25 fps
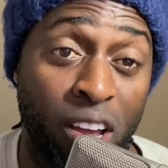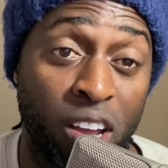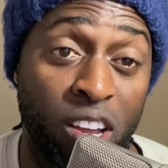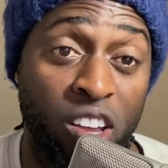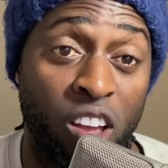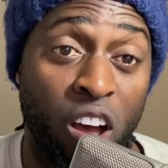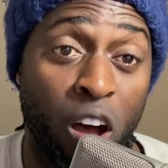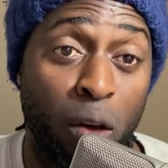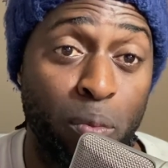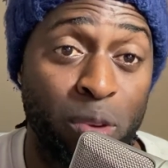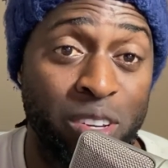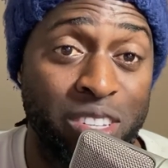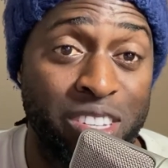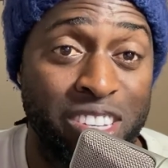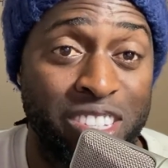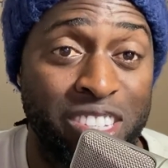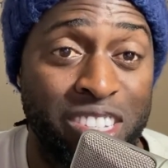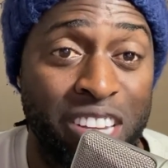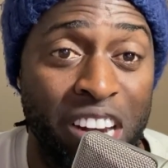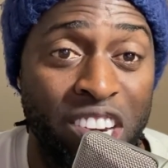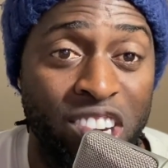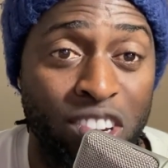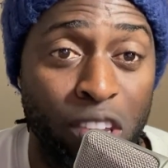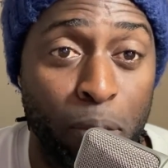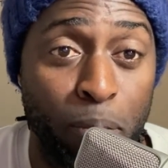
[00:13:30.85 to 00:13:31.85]
Governments
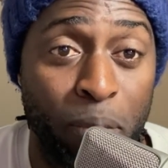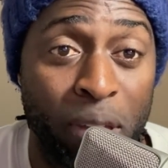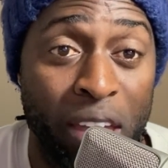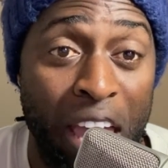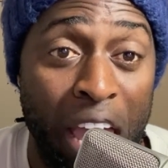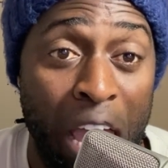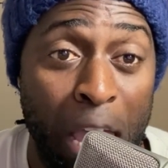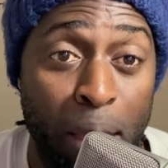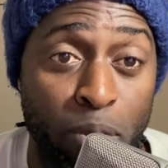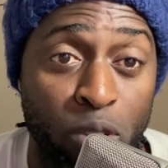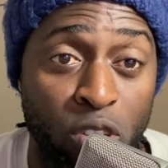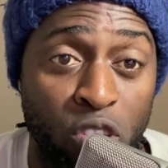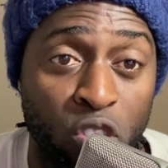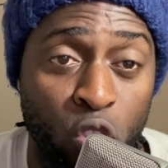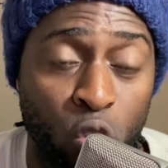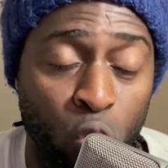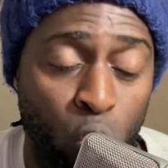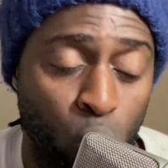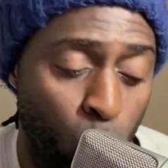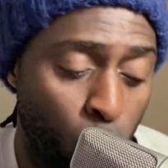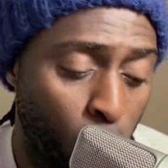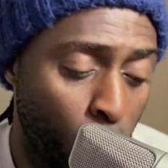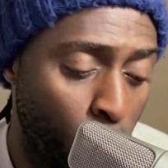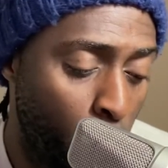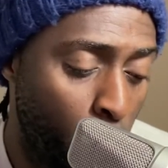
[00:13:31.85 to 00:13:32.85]
essentially being able to